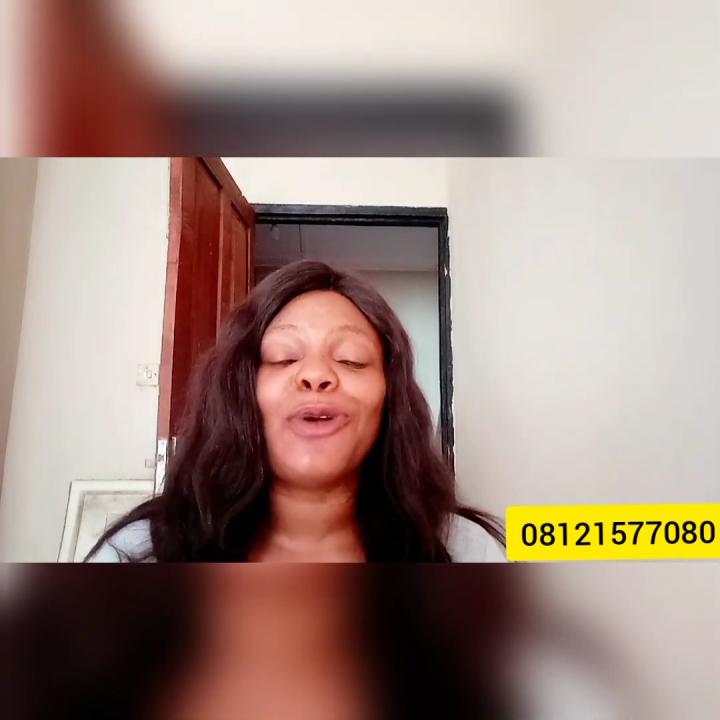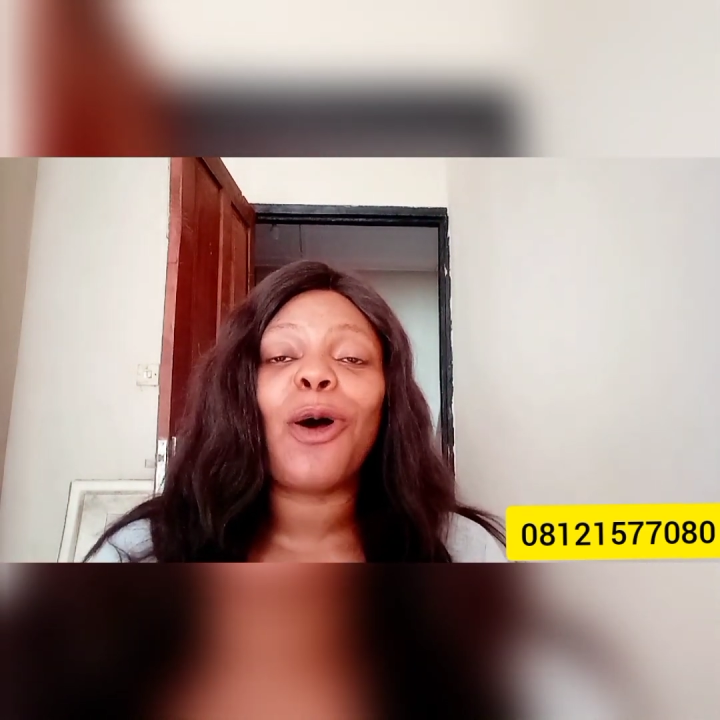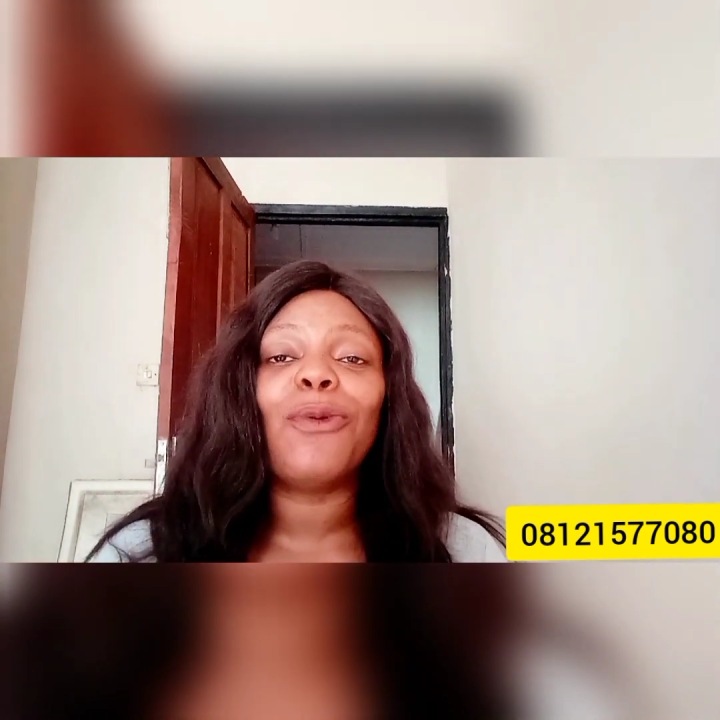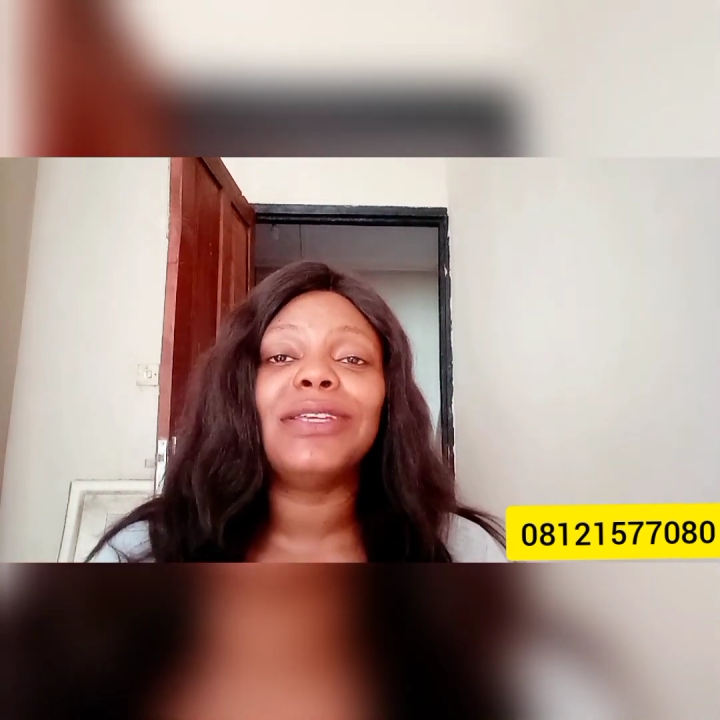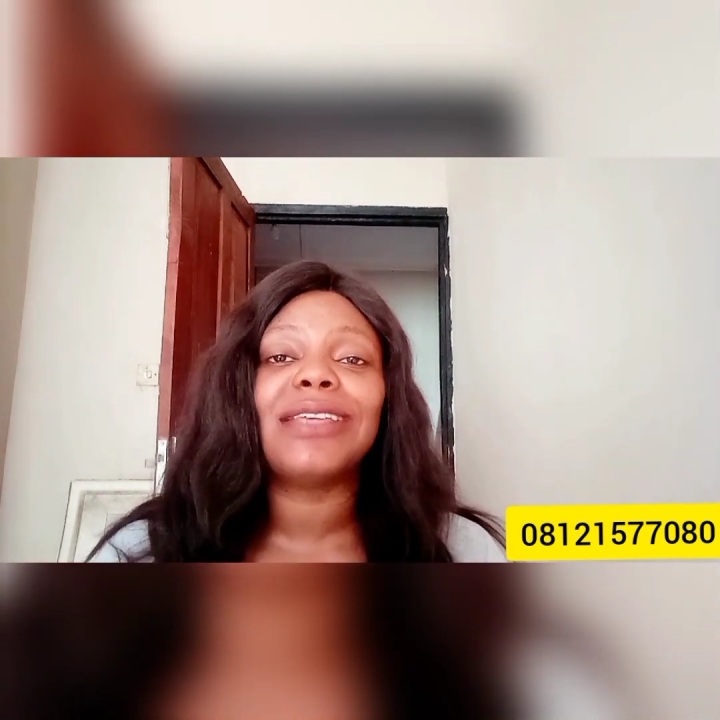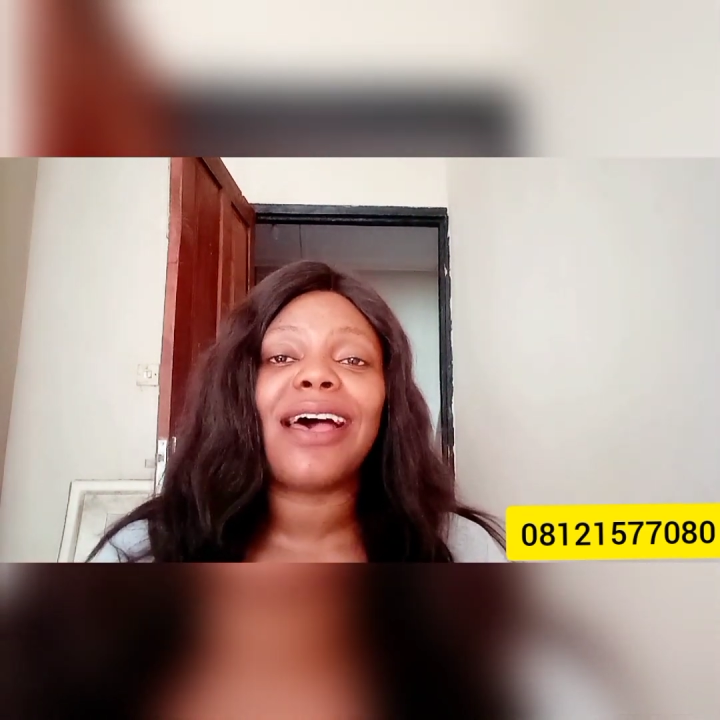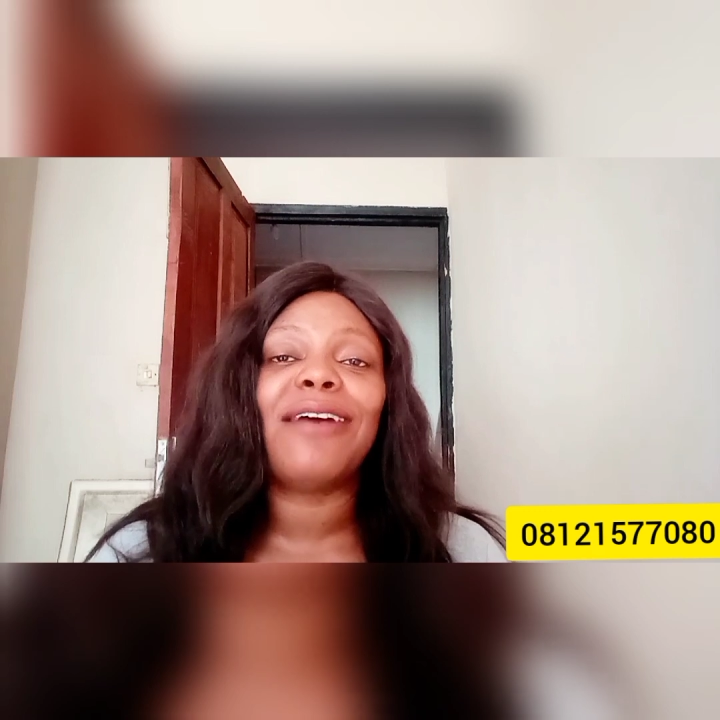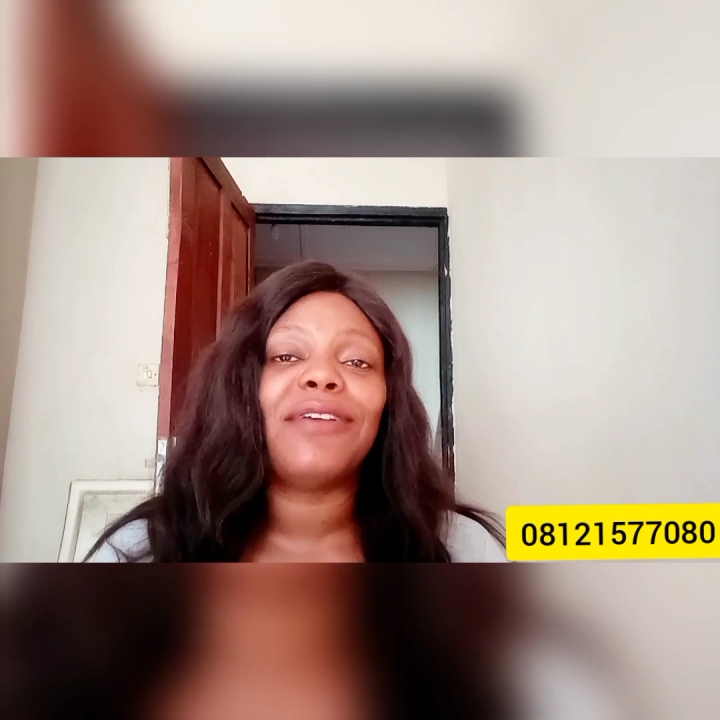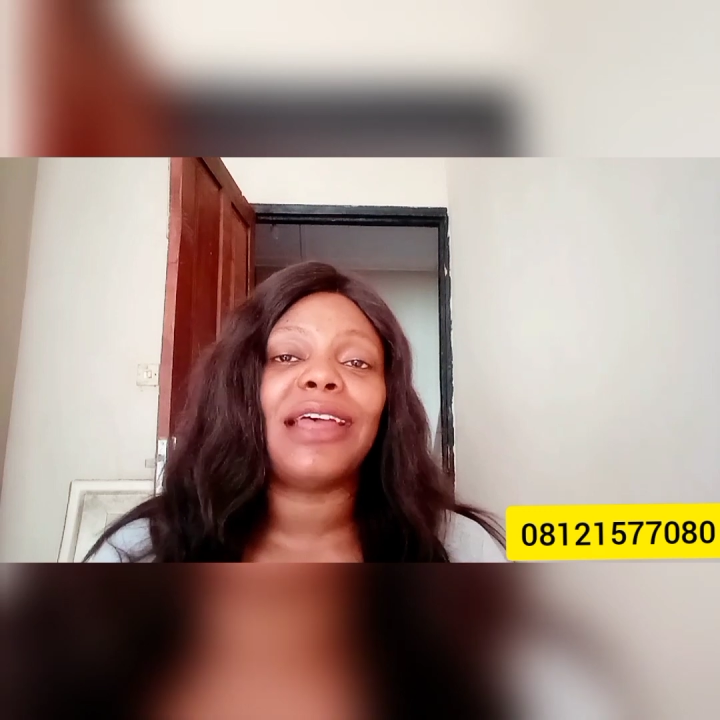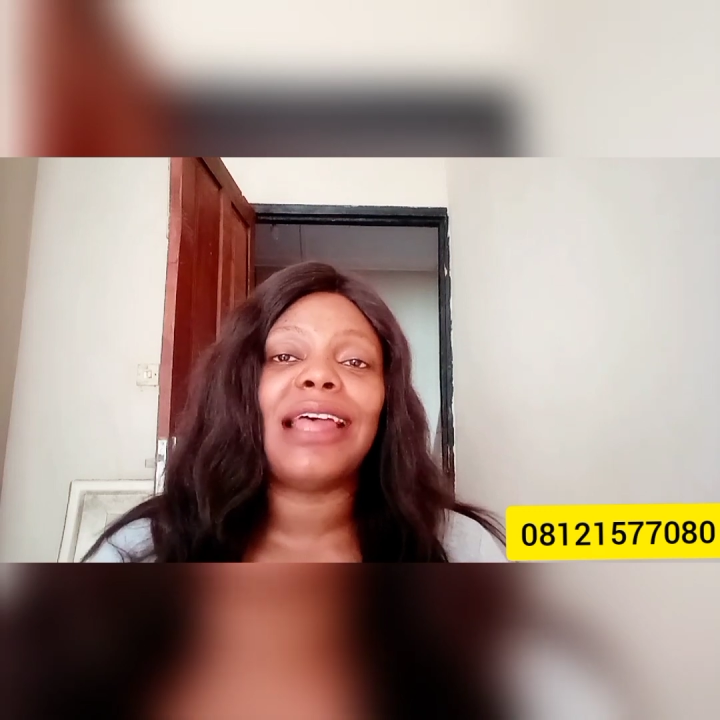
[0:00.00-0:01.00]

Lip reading: to always have an